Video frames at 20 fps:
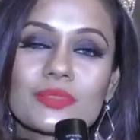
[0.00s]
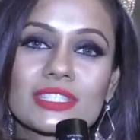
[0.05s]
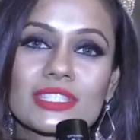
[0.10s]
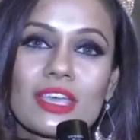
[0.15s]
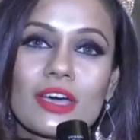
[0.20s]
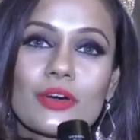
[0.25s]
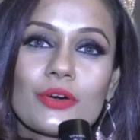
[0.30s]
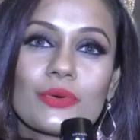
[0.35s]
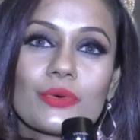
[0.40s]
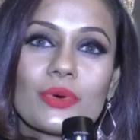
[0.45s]

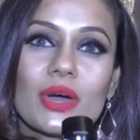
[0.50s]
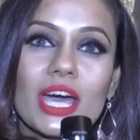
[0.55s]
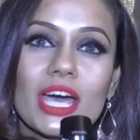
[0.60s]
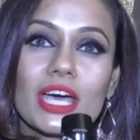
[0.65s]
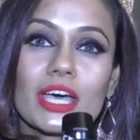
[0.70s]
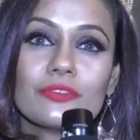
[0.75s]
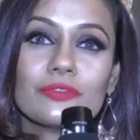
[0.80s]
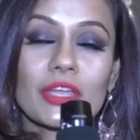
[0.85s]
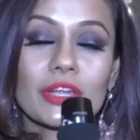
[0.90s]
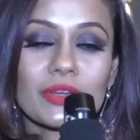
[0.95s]
So
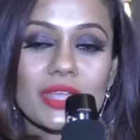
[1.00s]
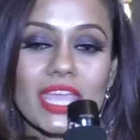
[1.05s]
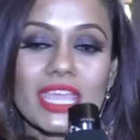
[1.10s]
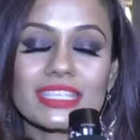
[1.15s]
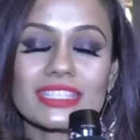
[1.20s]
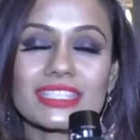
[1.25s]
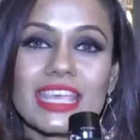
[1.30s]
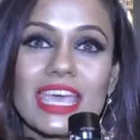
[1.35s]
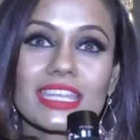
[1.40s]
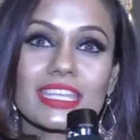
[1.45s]
very
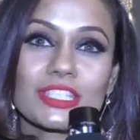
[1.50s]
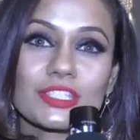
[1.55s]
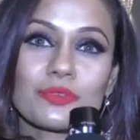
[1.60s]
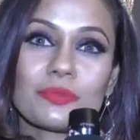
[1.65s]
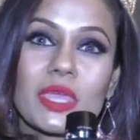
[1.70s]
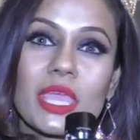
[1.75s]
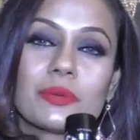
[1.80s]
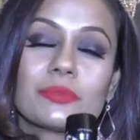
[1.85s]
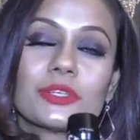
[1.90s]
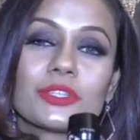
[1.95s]
excited to
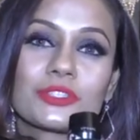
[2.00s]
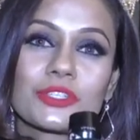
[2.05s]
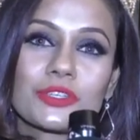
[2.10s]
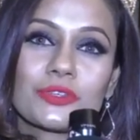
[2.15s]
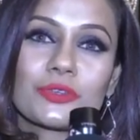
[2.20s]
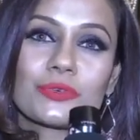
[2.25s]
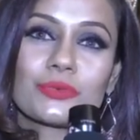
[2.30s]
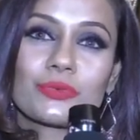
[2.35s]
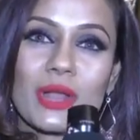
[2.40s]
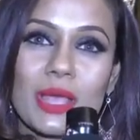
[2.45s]
be able
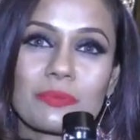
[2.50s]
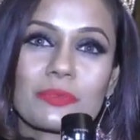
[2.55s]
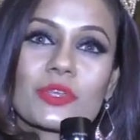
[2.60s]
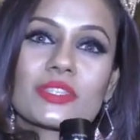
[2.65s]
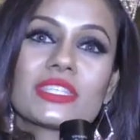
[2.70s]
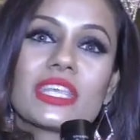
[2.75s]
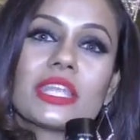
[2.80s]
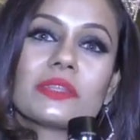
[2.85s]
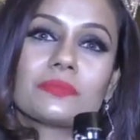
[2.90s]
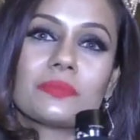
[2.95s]
to
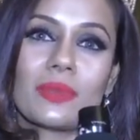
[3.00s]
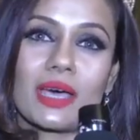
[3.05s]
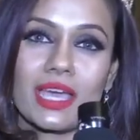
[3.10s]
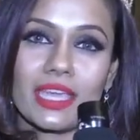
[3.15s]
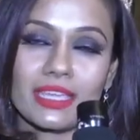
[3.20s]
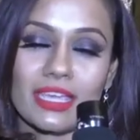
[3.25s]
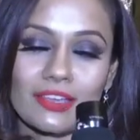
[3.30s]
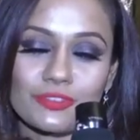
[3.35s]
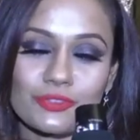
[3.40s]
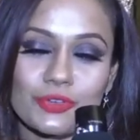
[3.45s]
represent
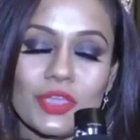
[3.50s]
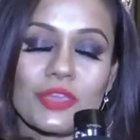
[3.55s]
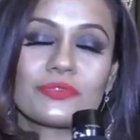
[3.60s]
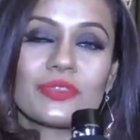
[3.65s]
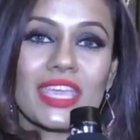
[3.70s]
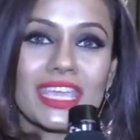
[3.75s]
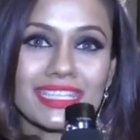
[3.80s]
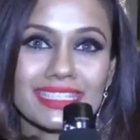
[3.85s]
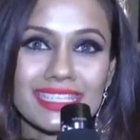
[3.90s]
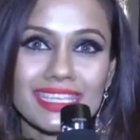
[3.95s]
my country of
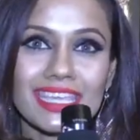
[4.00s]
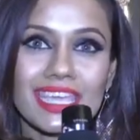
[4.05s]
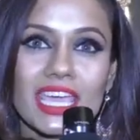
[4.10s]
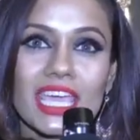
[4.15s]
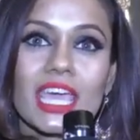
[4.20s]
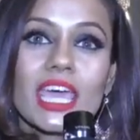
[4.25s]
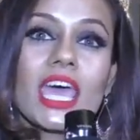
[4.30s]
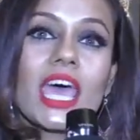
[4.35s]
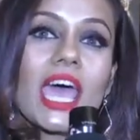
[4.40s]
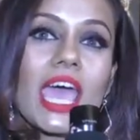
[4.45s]

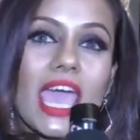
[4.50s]
India